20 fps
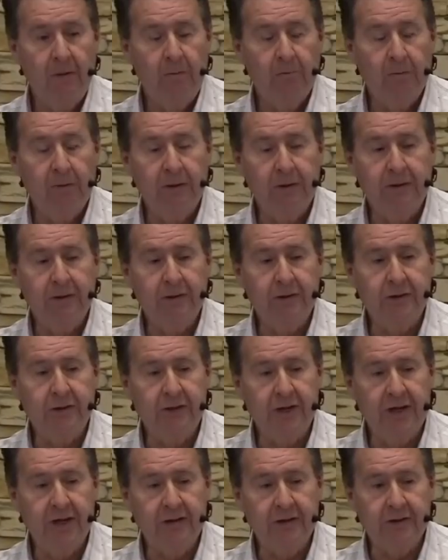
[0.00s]
but
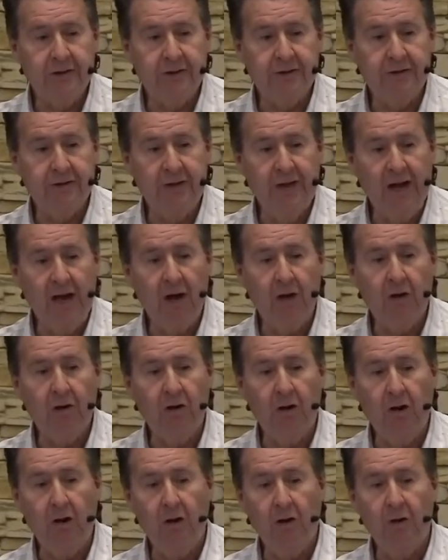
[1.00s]
Jesus now
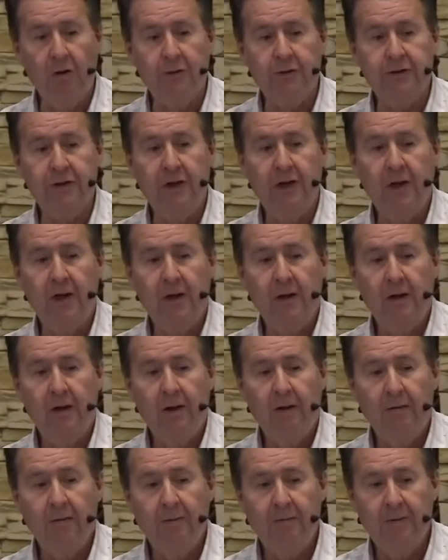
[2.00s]
calls
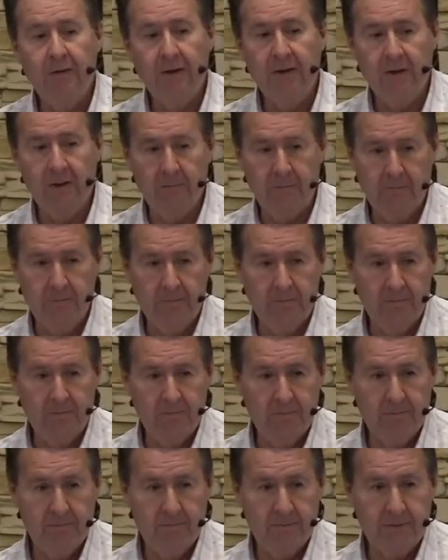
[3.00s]
Philip
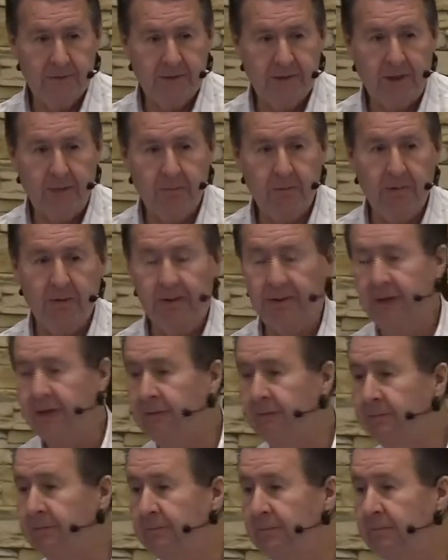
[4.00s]
separately
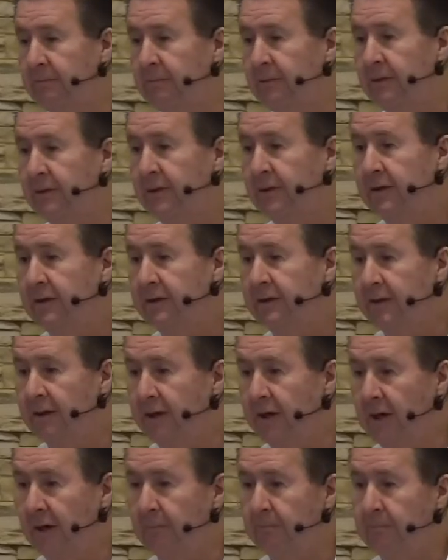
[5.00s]
to
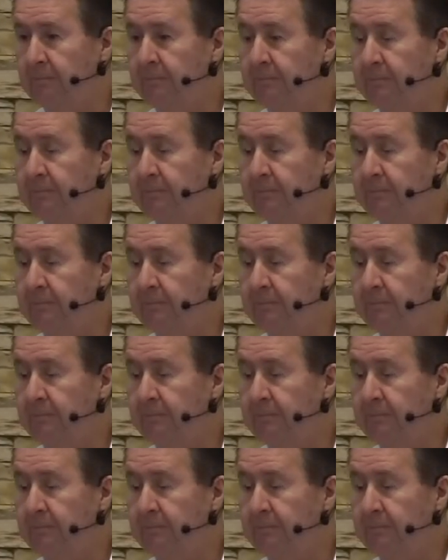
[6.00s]
come.